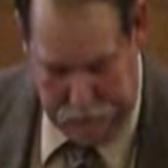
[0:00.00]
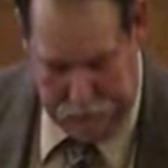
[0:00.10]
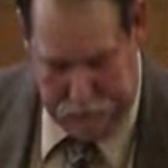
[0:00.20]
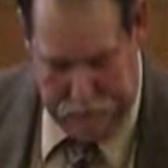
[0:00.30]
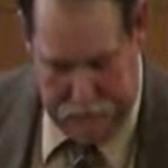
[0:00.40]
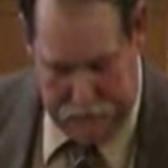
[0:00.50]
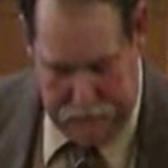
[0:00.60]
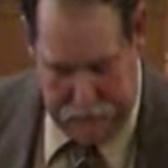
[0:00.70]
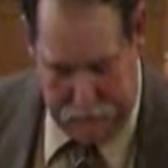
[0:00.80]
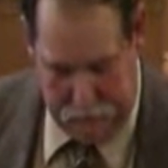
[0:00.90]
he said,
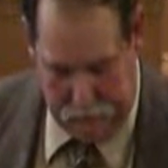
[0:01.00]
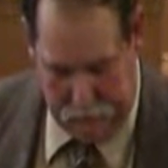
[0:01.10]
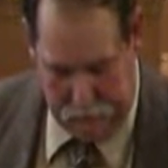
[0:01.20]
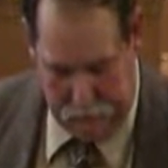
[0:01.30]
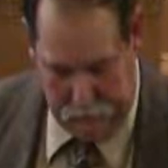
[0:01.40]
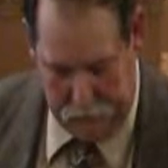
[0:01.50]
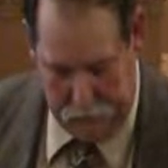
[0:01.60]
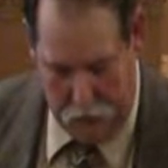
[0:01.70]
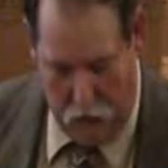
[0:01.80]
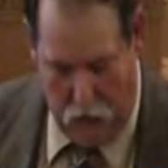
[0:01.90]
It is
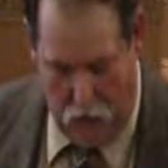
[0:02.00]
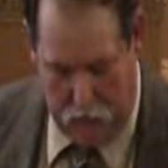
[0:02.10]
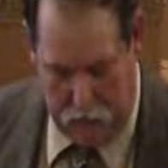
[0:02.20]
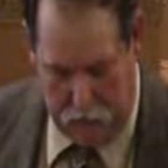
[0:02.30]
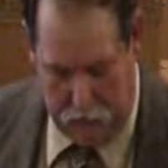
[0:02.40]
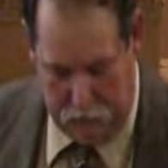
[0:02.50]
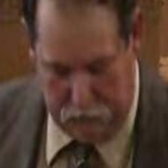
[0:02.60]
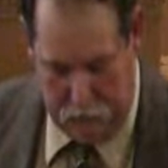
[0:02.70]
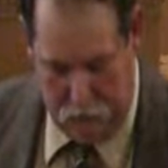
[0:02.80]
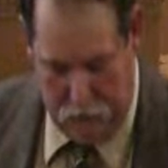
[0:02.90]
John,
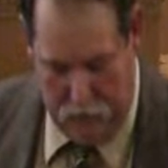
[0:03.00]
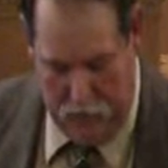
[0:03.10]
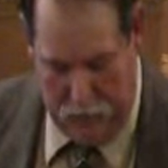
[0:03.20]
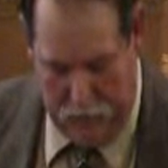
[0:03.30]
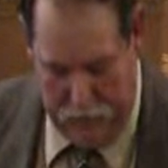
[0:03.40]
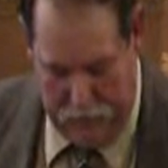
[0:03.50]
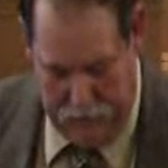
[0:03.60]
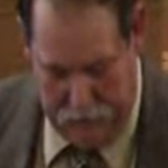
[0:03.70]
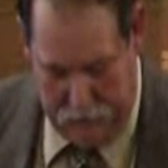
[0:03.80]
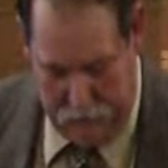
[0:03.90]
whom I
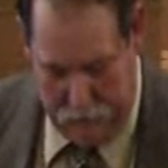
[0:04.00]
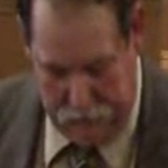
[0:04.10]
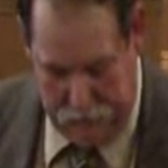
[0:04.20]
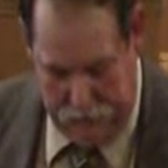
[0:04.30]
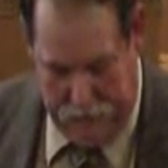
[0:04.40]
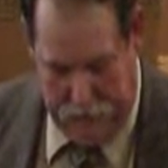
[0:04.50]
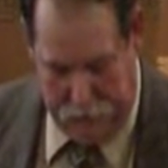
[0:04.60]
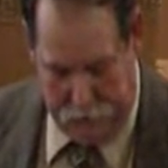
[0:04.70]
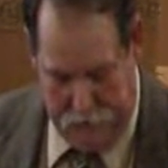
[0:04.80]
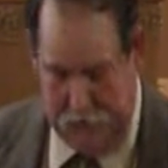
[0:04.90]
beheaded. He
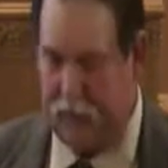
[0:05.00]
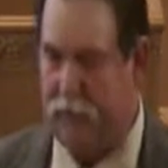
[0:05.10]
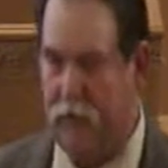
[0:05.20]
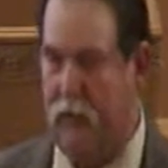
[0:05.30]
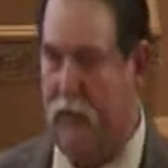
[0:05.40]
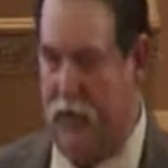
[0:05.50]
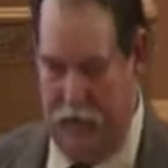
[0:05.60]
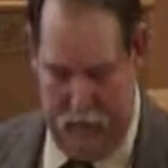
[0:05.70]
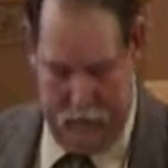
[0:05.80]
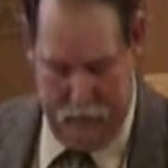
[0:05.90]
is risen from the
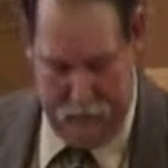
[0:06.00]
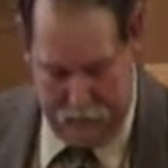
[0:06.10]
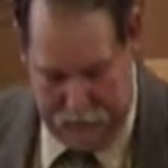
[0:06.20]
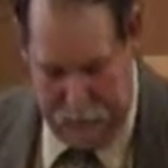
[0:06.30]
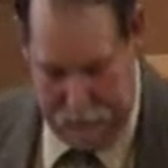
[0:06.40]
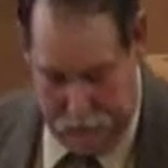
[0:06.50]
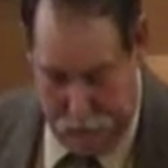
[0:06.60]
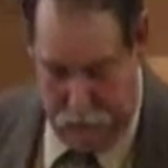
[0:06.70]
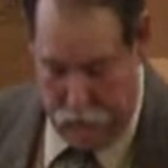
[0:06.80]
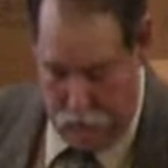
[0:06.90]
dead. See, he
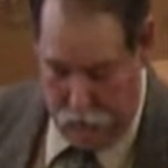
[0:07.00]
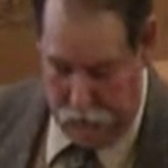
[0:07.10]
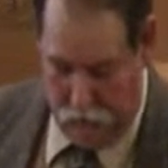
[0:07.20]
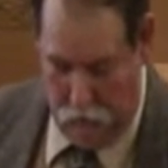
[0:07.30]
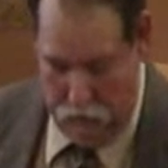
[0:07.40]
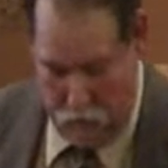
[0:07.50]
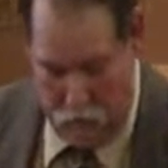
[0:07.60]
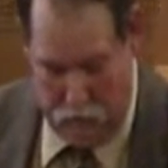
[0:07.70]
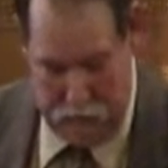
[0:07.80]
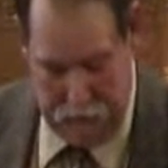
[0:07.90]
mistook what was going
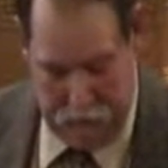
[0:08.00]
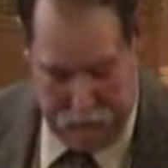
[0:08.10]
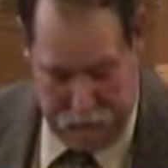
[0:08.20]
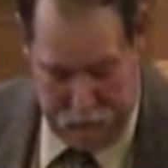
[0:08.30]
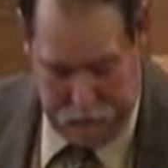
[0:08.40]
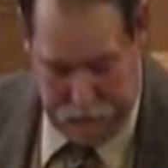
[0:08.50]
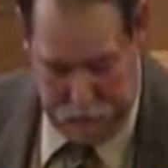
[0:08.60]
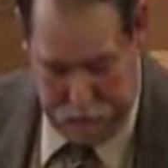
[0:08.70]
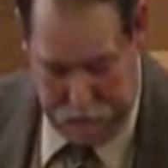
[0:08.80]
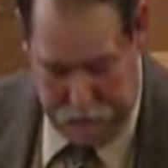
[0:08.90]
on.
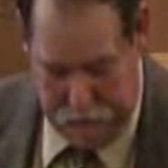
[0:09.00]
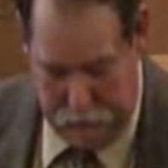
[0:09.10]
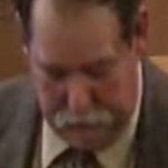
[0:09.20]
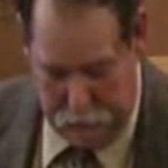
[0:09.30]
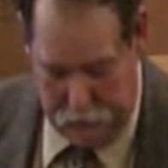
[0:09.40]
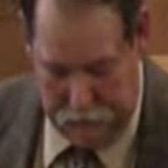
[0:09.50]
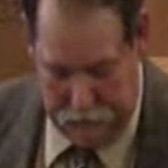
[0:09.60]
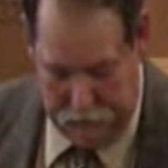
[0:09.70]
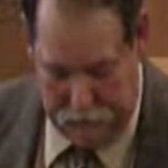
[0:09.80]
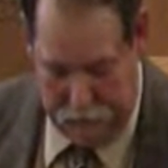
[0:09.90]
Now verse
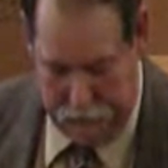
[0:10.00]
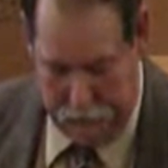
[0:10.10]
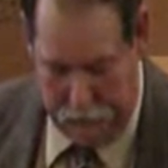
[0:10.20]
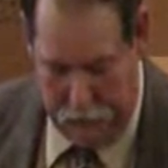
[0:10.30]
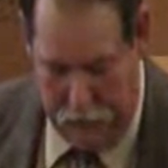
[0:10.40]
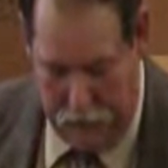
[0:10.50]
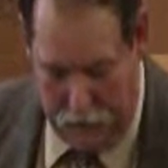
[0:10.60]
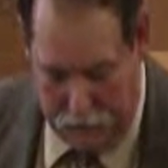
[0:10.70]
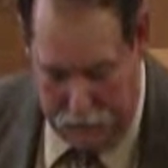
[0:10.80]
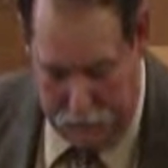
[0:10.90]
17. For
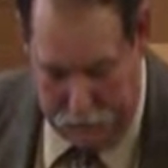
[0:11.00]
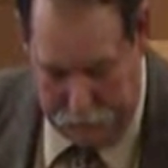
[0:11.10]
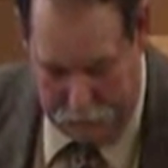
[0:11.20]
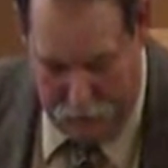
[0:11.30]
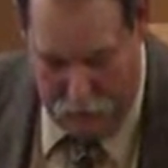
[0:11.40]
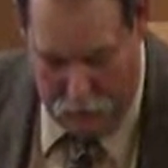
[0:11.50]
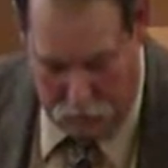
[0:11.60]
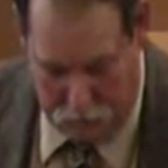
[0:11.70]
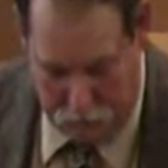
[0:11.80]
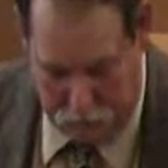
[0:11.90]
Herod himself,